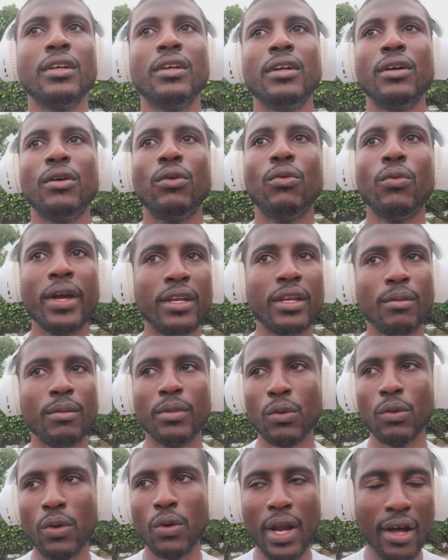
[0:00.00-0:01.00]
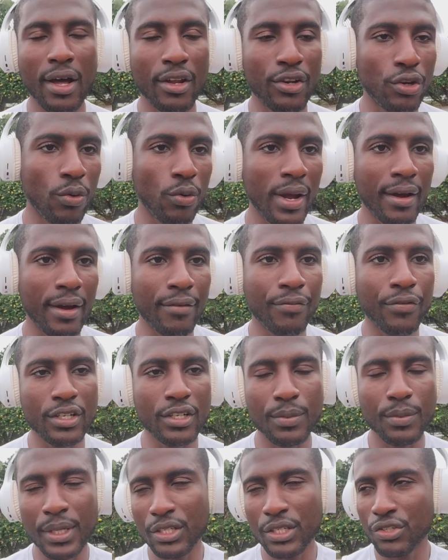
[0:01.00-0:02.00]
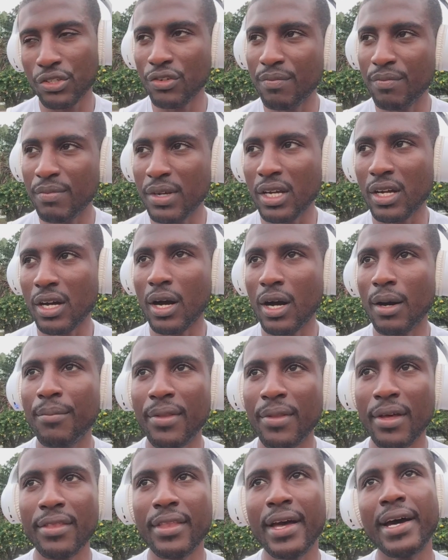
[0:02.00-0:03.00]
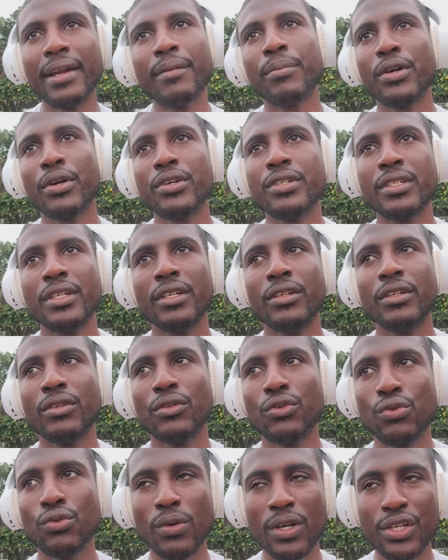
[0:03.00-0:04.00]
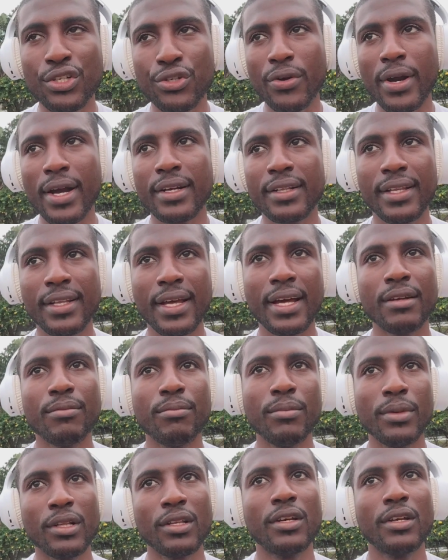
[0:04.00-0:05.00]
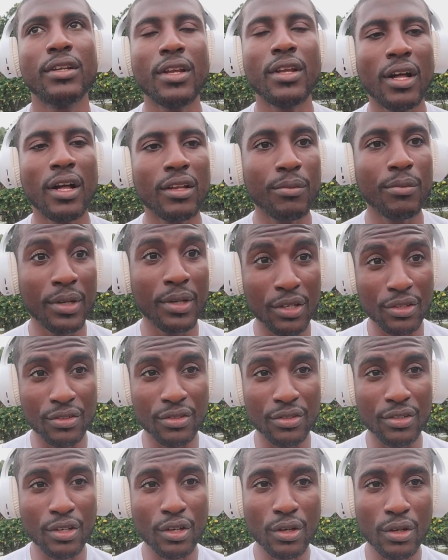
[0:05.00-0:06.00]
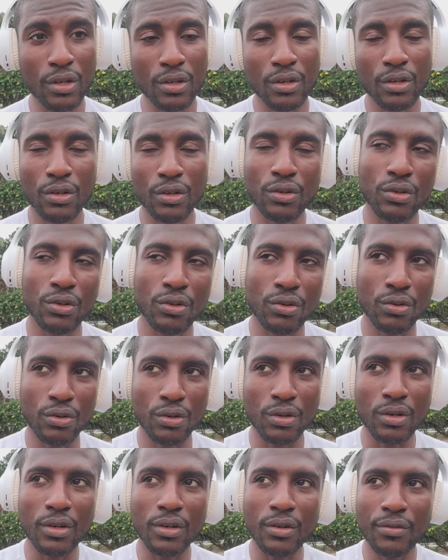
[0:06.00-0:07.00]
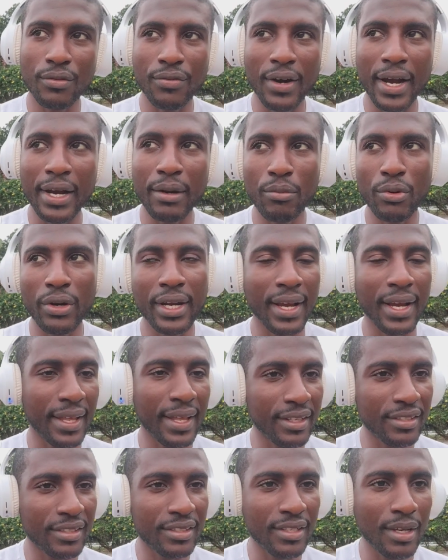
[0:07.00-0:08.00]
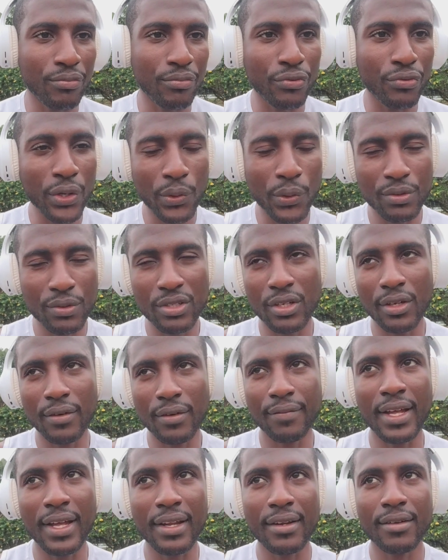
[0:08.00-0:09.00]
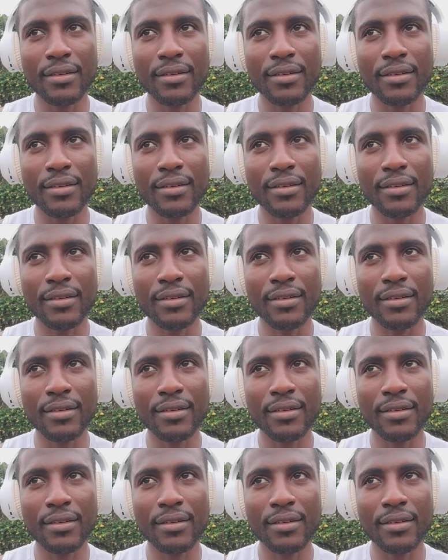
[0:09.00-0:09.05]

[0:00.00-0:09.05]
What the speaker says: randomly without no efforts, because you've become that person to attract that $1 million because you're vibrating at the same frequency of that